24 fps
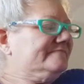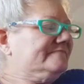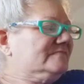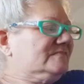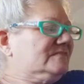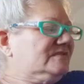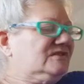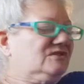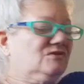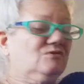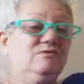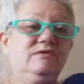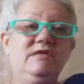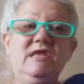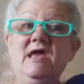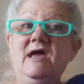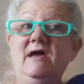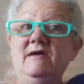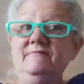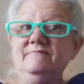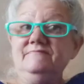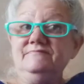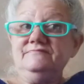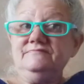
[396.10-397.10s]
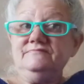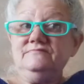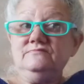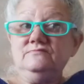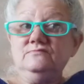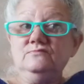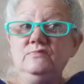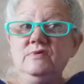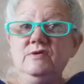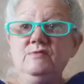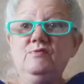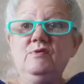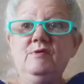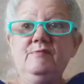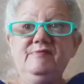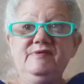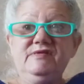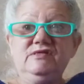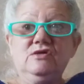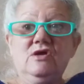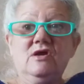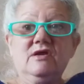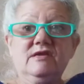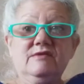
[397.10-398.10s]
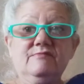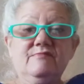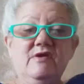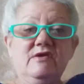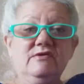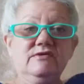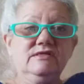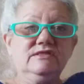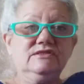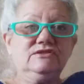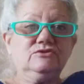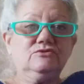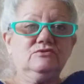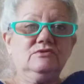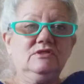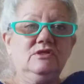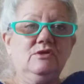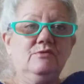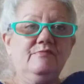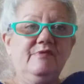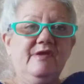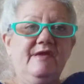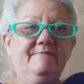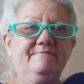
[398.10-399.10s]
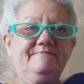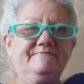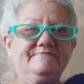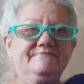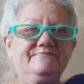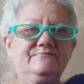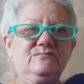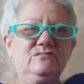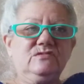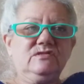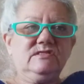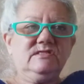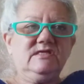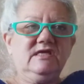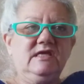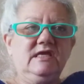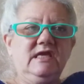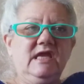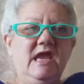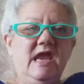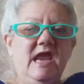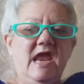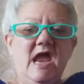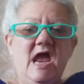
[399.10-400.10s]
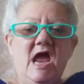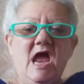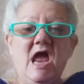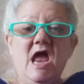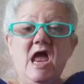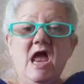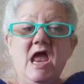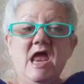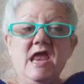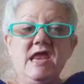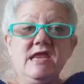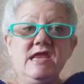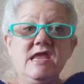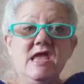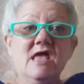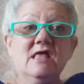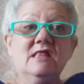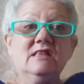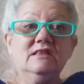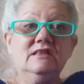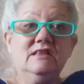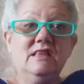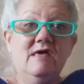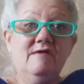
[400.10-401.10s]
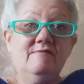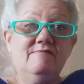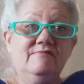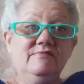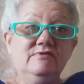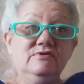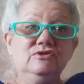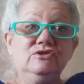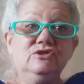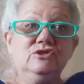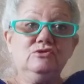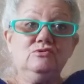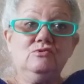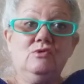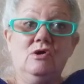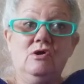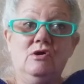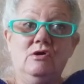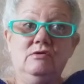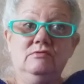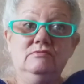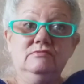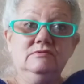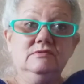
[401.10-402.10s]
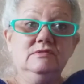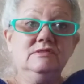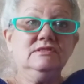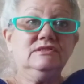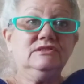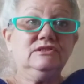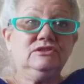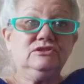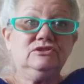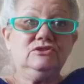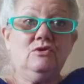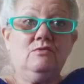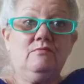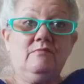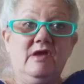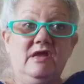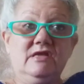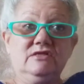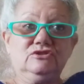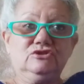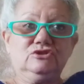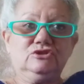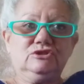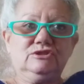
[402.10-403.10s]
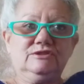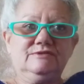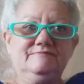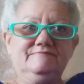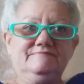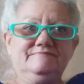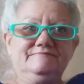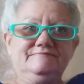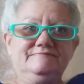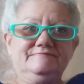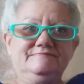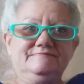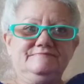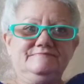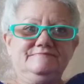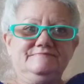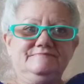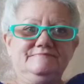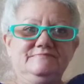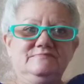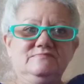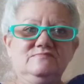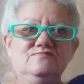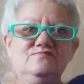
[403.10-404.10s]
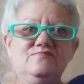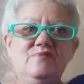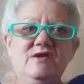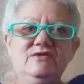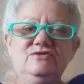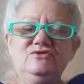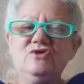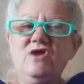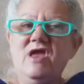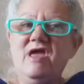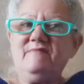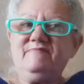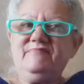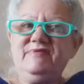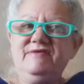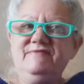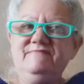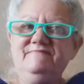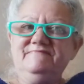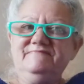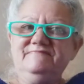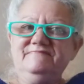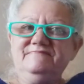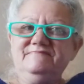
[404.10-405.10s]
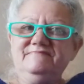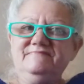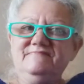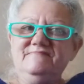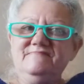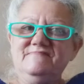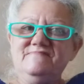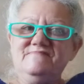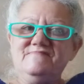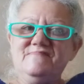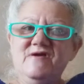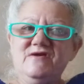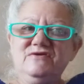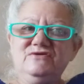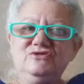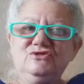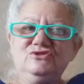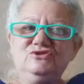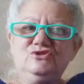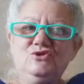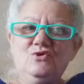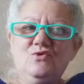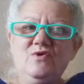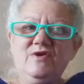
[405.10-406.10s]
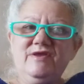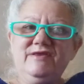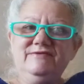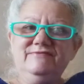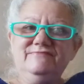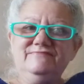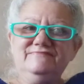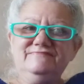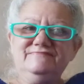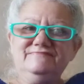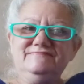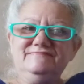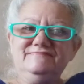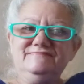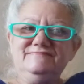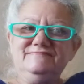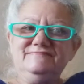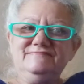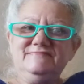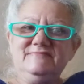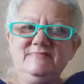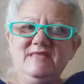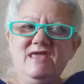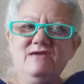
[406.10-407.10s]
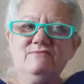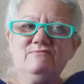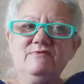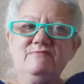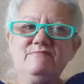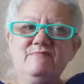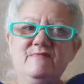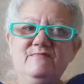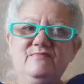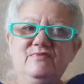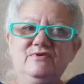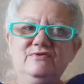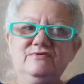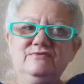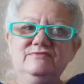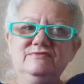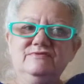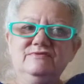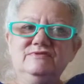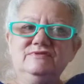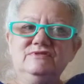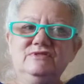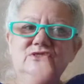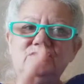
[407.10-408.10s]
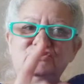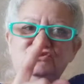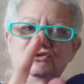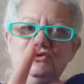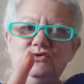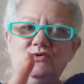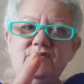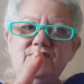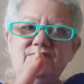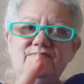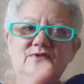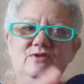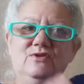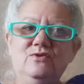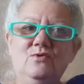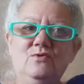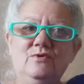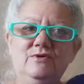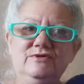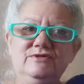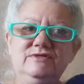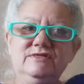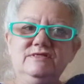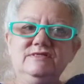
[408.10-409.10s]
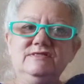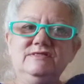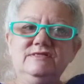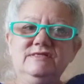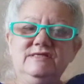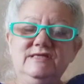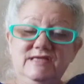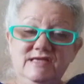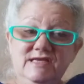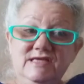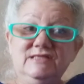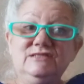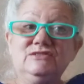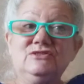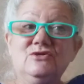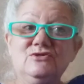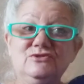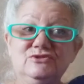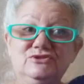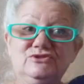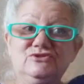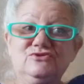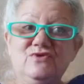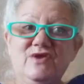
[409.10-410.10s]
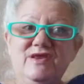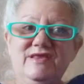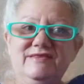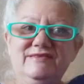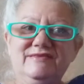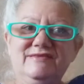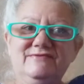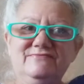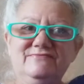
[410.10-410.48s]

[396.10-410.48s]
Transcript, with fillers: So yeah, we will be talking about Easter in a little bit. I love you all so much. Find your happy, find your joy, and remember, the joy of the Lord is our strength.